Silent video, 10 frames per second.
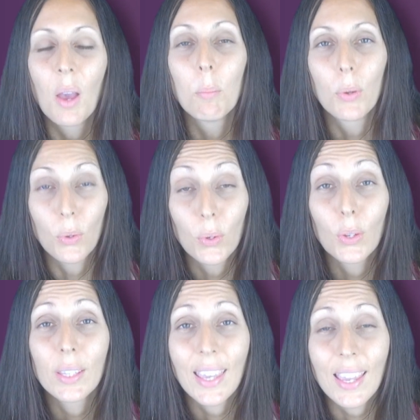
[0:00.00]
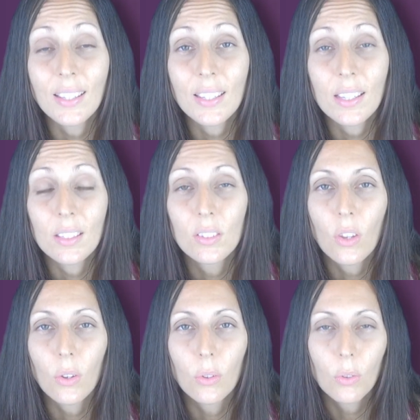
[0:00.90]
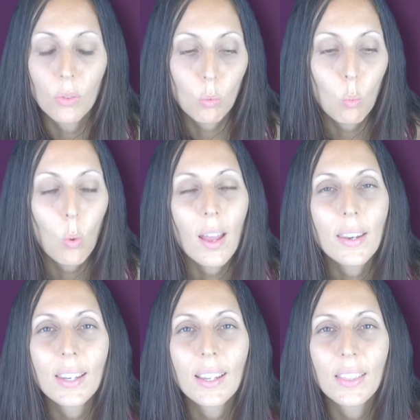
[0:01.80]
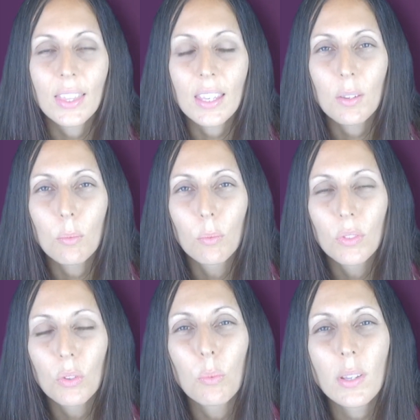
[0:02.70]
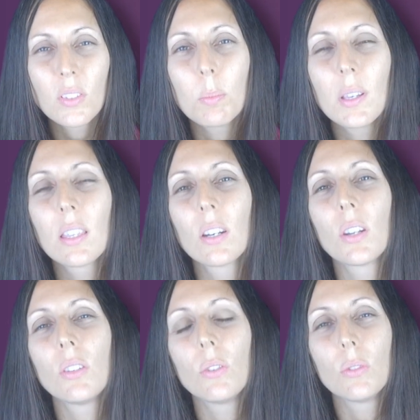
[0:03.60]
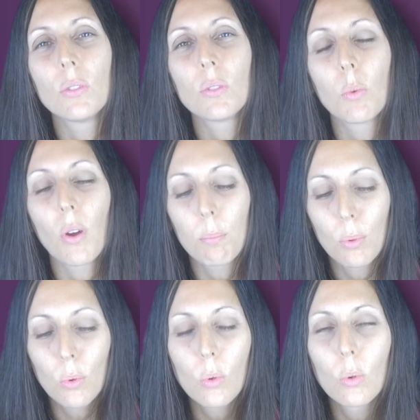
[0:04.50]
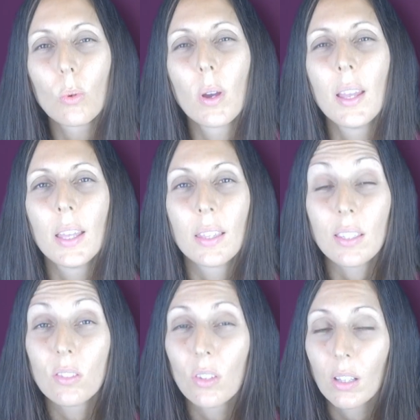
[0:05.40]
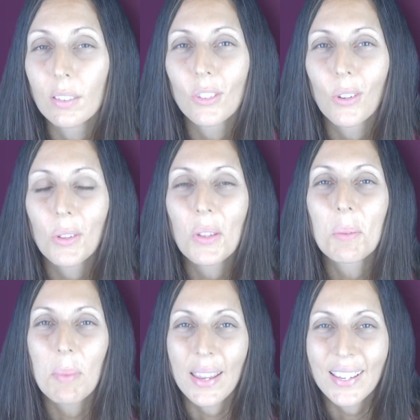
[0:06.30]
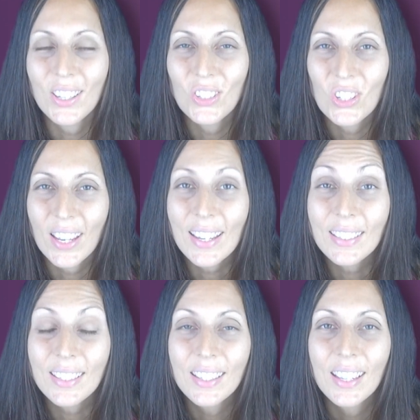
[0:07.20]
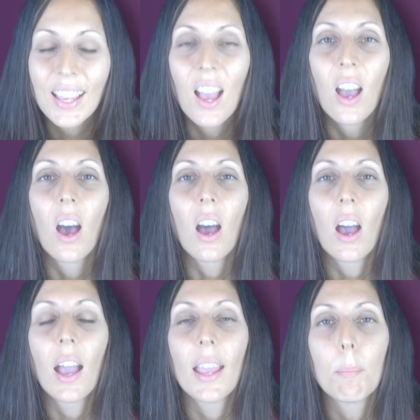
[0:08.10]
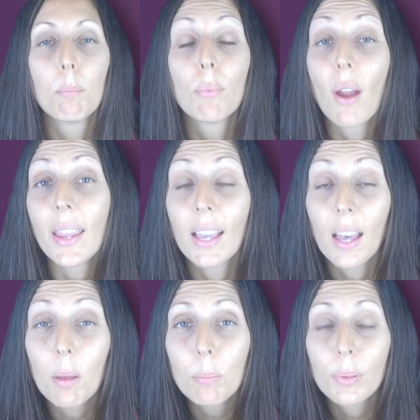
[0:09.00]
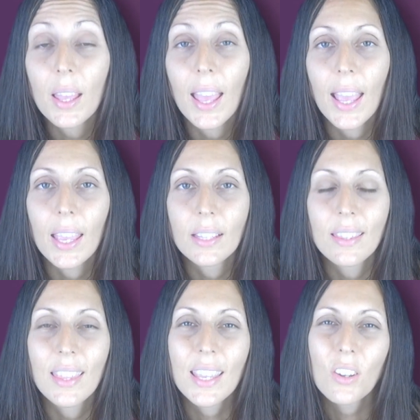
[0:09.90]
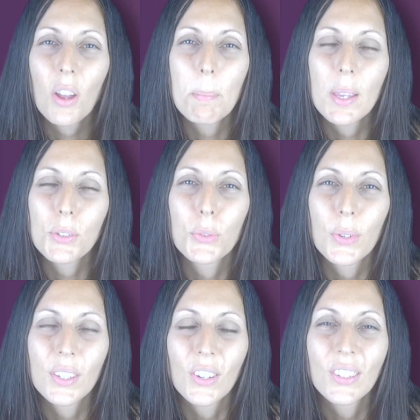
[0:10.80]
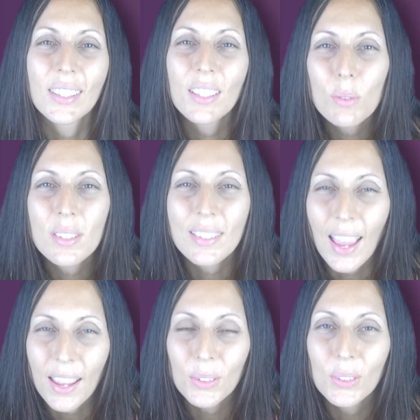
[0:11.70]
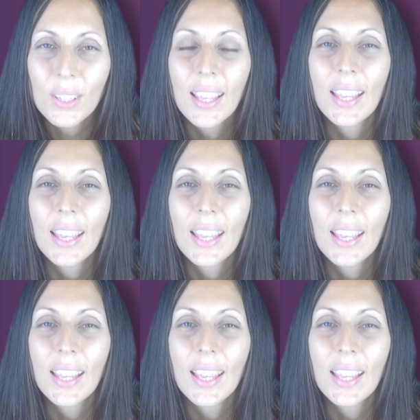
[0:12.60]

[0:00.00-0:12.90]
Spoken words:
per candy. So the recipe that I use, where I pour the xylitol on a baking sheet, I break up and then I measure it on a little scale